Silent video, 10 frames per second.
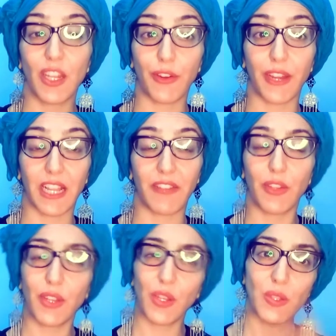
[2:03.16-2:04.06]
incorrect
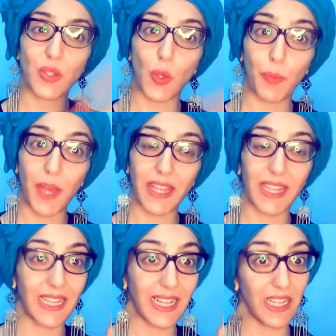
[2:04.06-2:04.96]
level, you can always go back
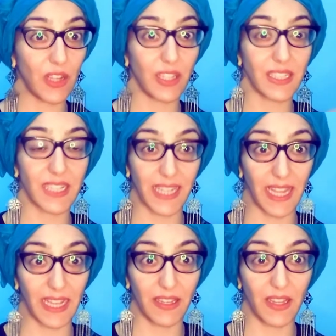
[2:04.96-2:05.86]
and click on it
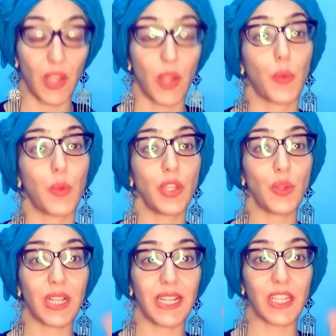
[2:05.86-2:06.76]
again. When
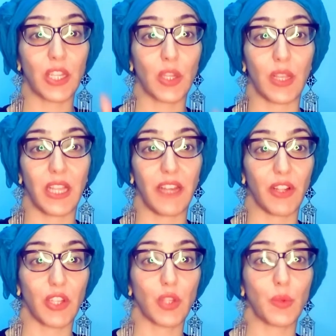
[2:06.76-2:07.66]
you click your
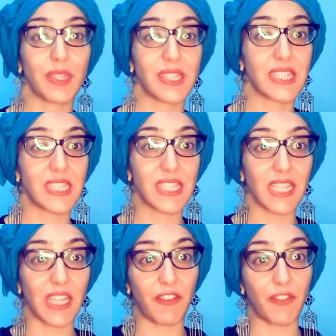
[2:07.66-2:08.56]
level, you will
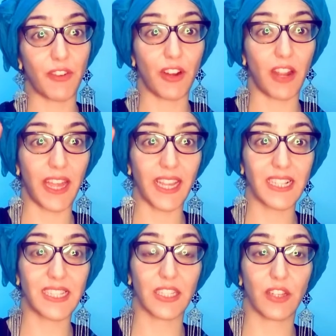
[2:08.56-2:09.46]
see a
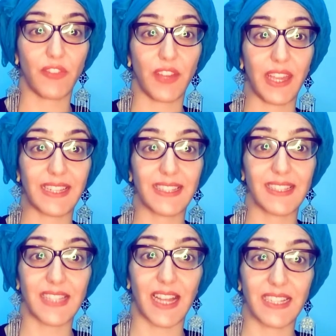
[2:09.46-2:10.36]
variety of
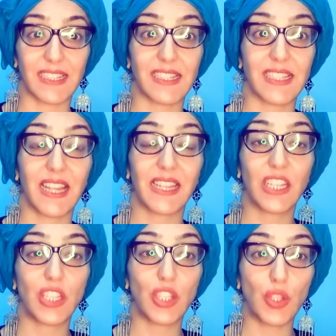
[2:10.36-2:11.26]
exercises
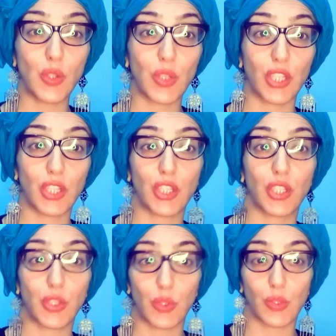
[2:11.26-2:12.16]
that you can
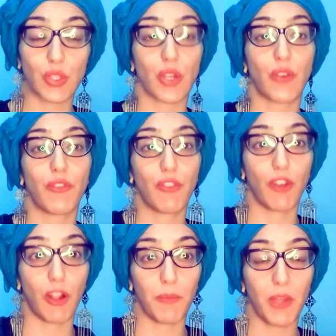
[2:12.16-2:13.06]
choose
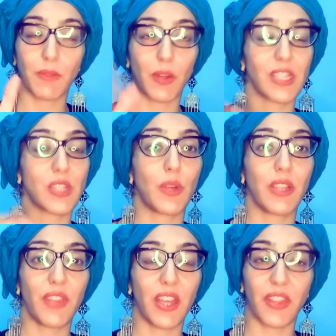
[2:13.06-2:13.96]
from. Okay, so
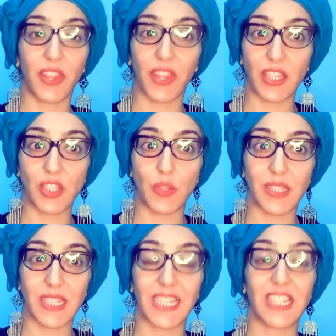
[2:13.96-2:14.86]
one of the other things you
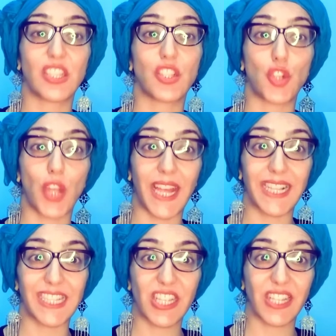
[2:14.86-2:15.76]
will see is
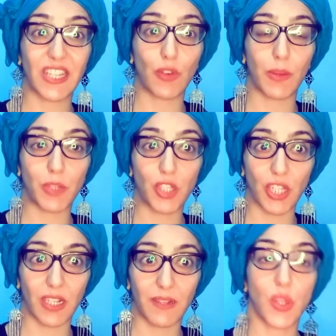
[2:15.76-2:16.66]

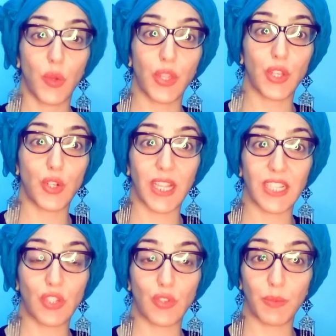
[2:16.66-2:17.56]
transcription. So the
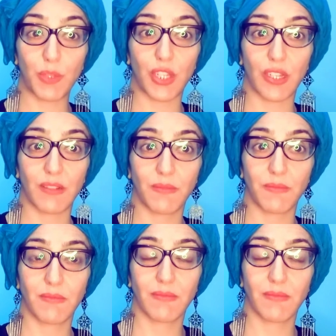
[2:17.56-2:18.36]
transcription